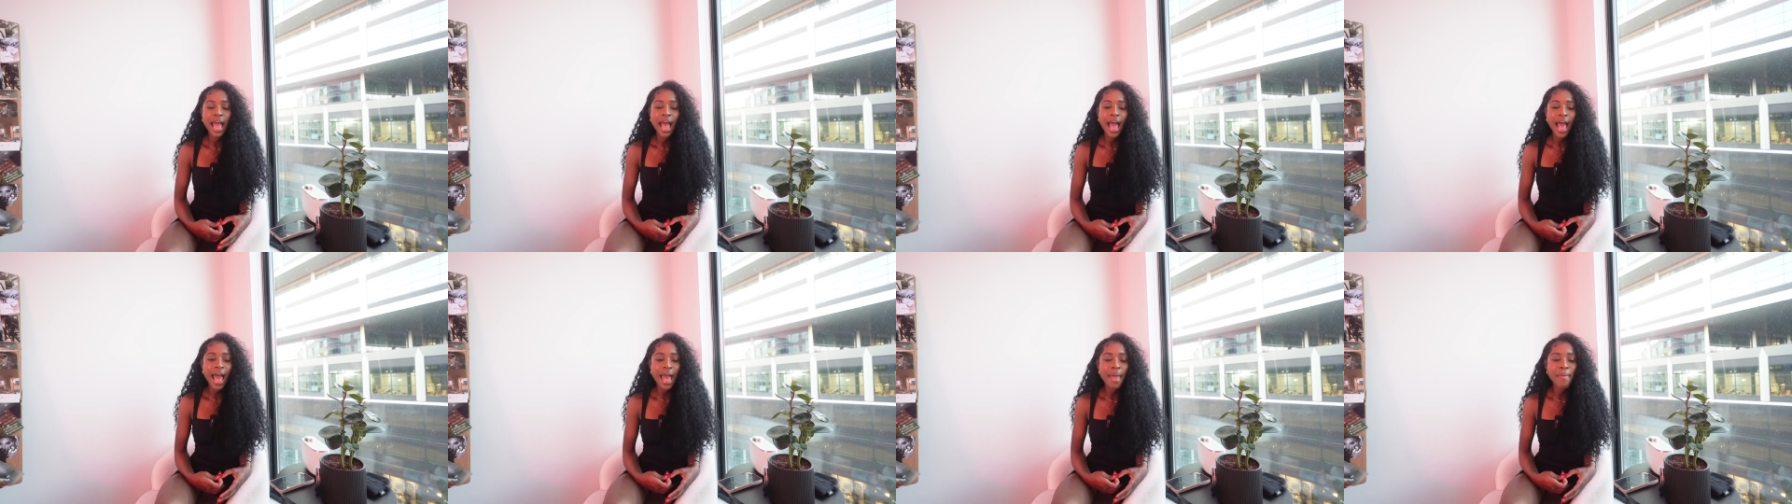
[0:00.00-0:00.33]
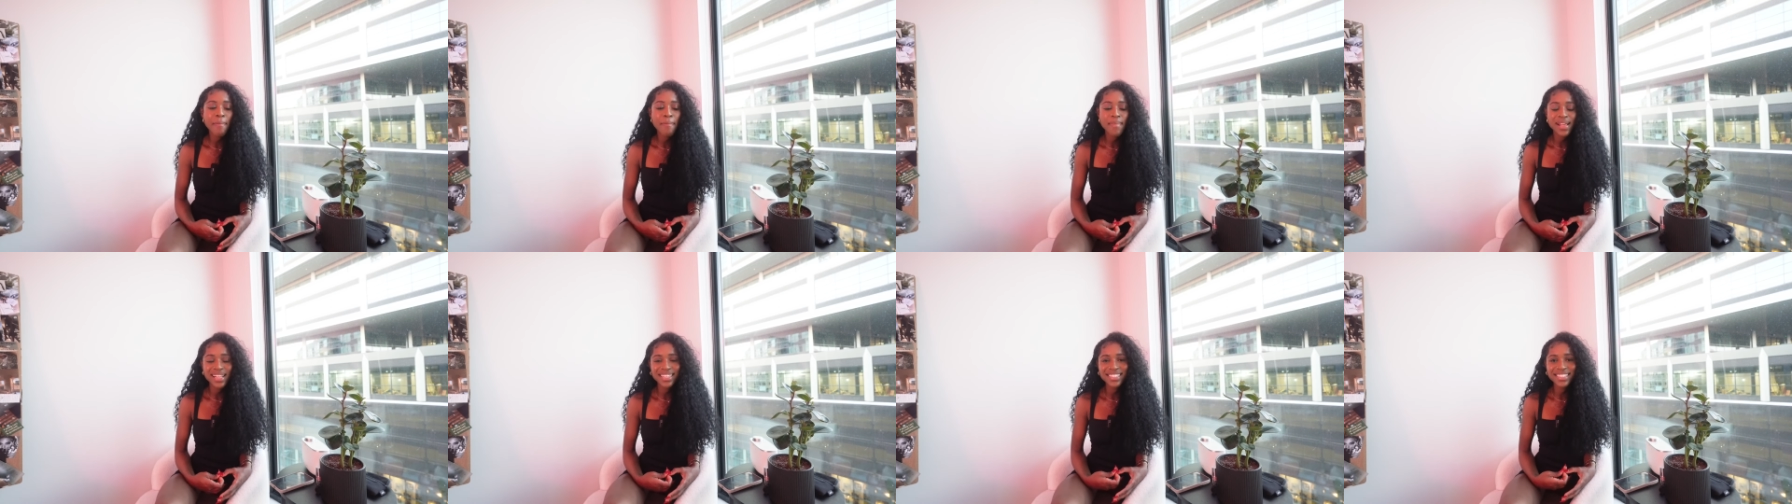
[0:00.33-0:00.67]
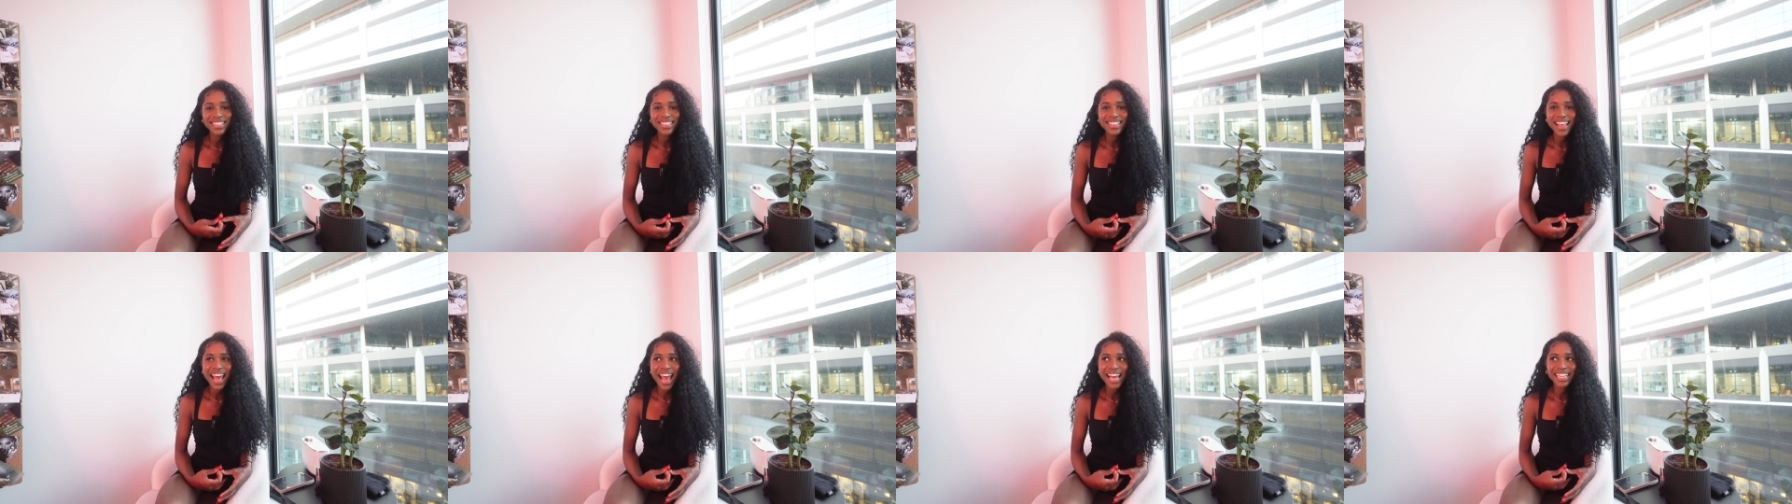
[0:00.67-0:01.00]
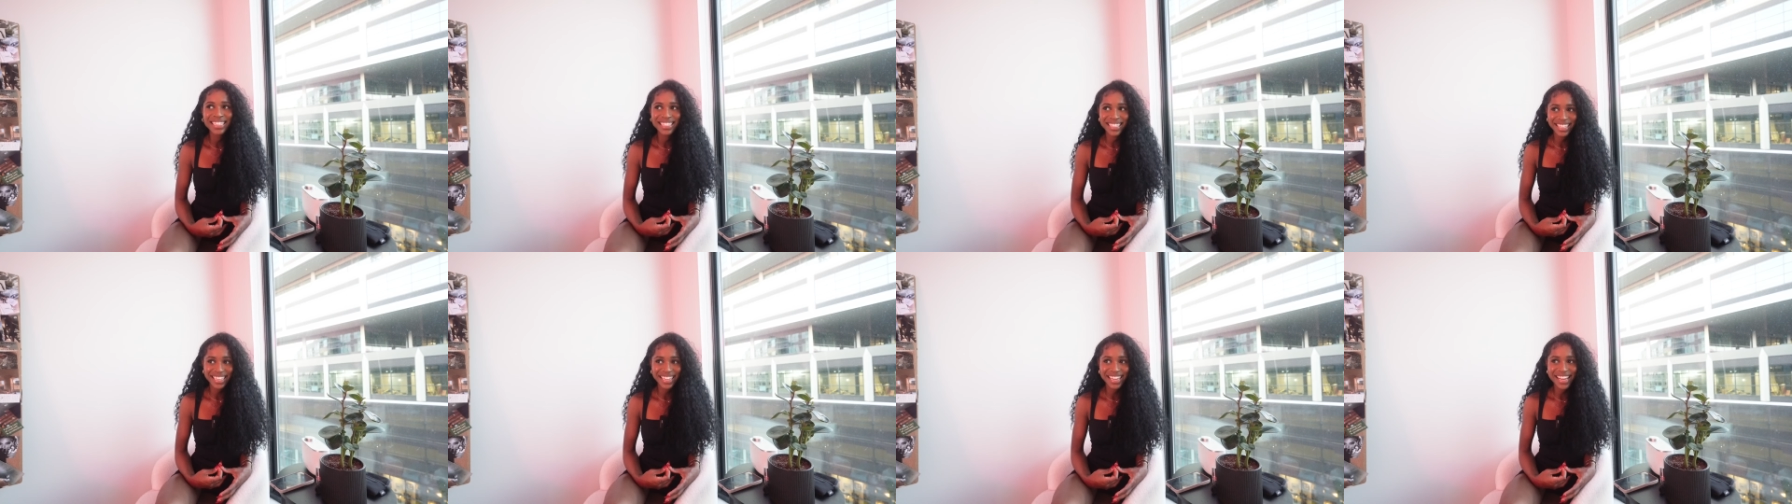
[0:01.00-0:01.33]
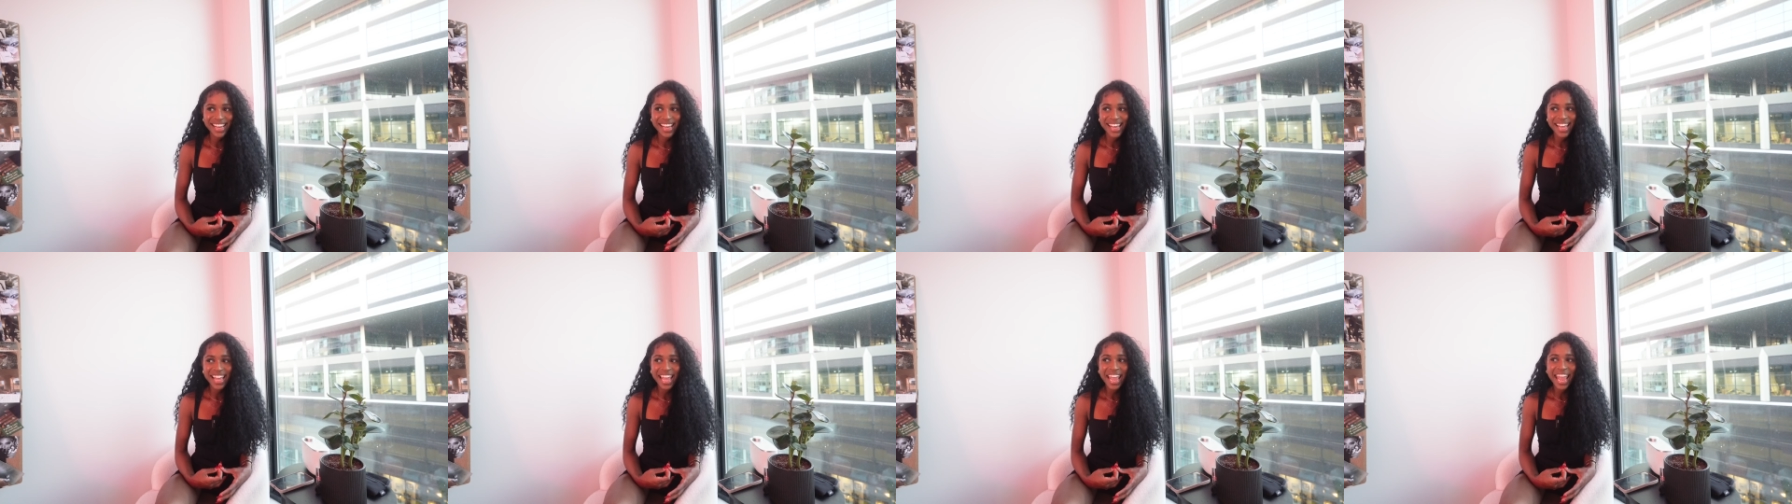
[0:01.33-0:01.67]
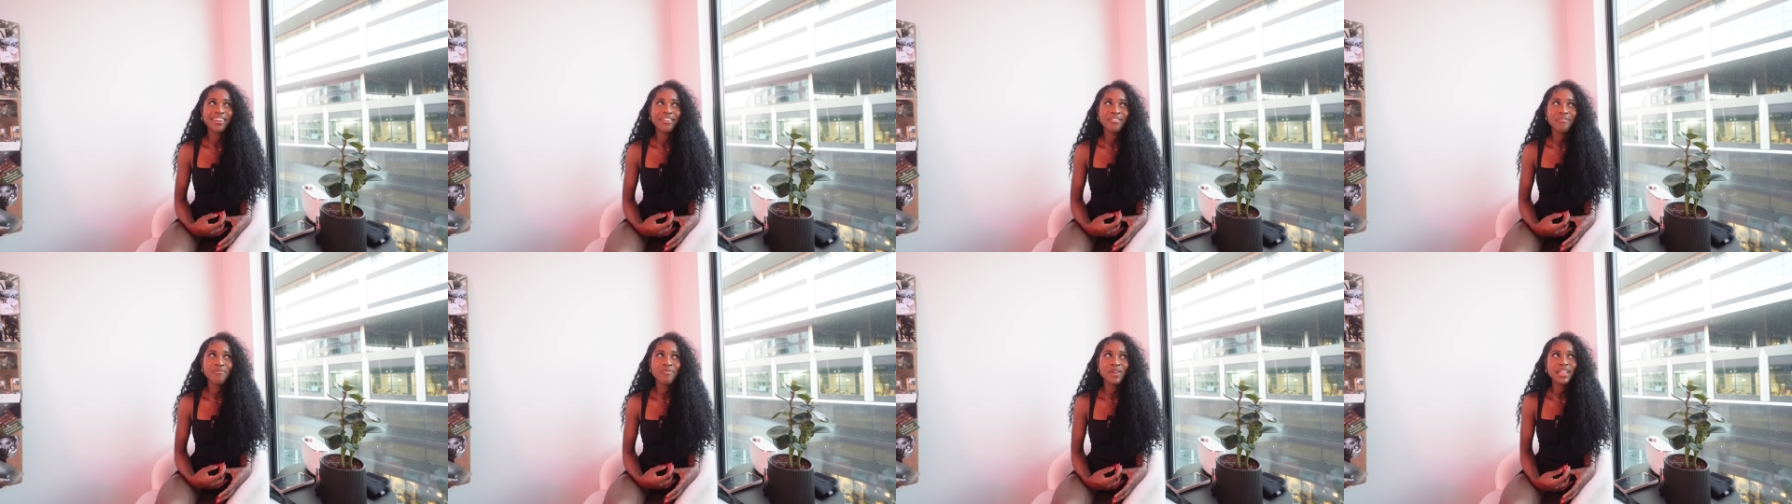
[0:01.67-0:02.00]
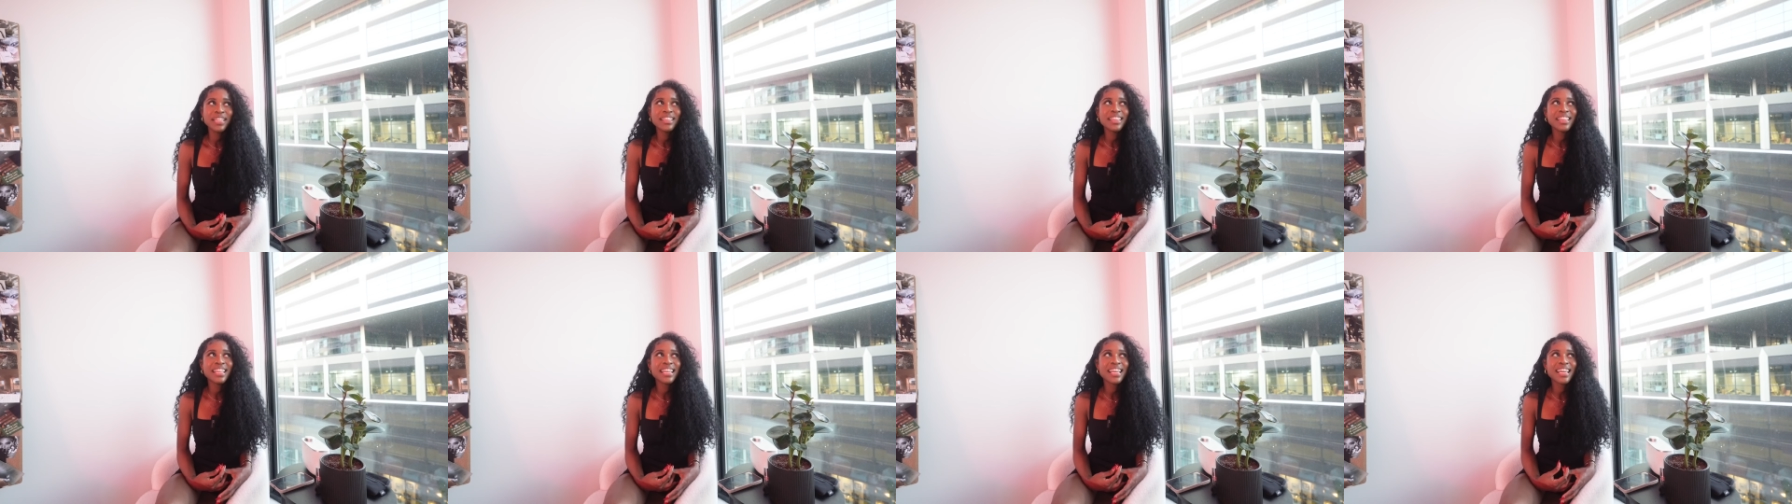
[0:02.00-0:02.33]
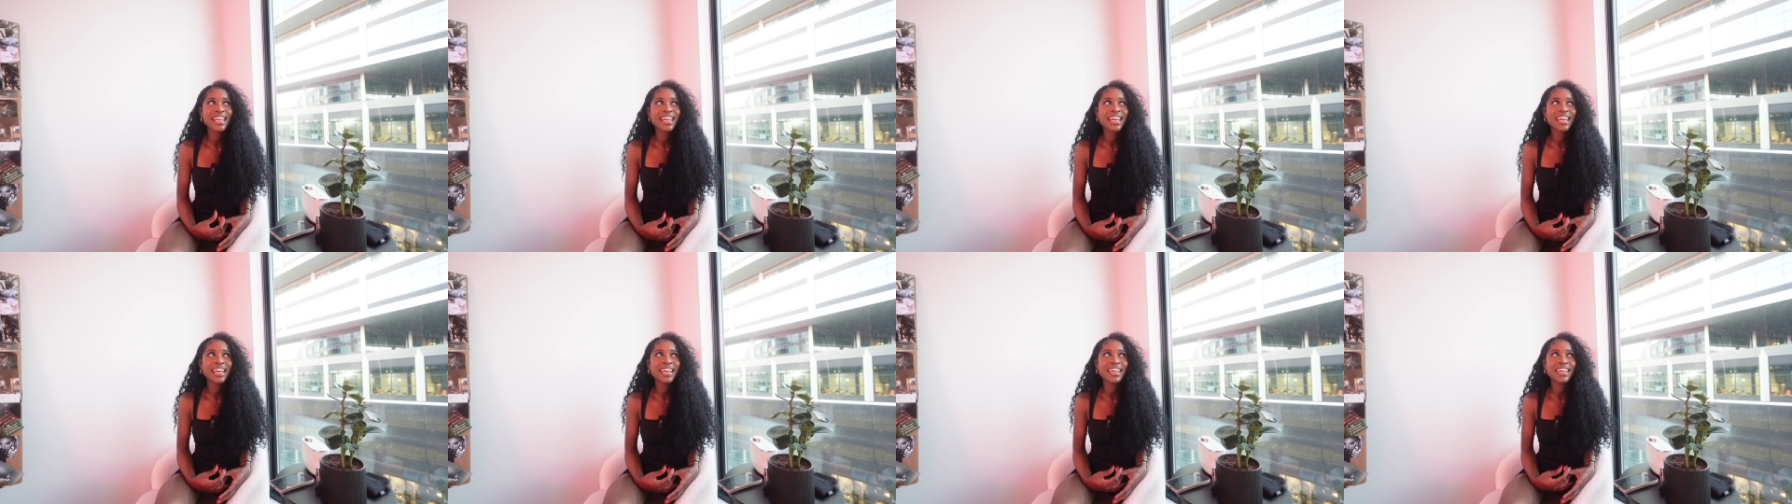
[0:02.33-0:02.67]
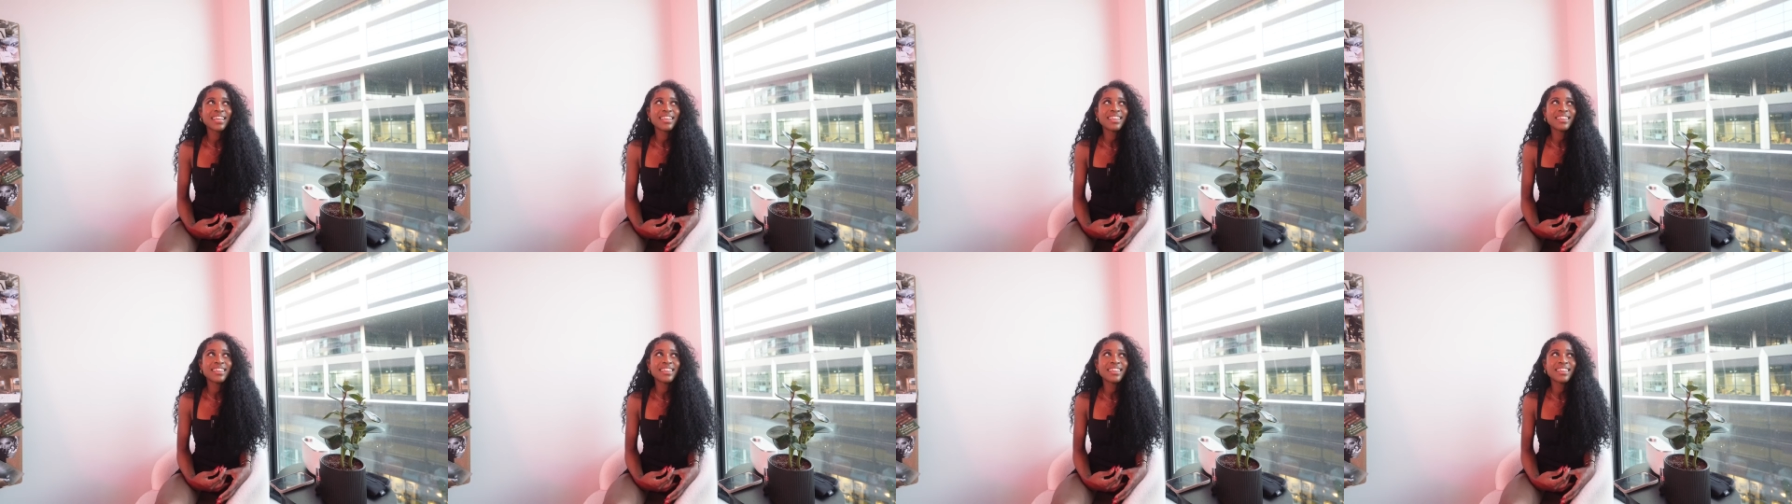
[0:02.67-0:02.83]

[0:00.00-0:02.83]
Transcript: i miss that tia one thing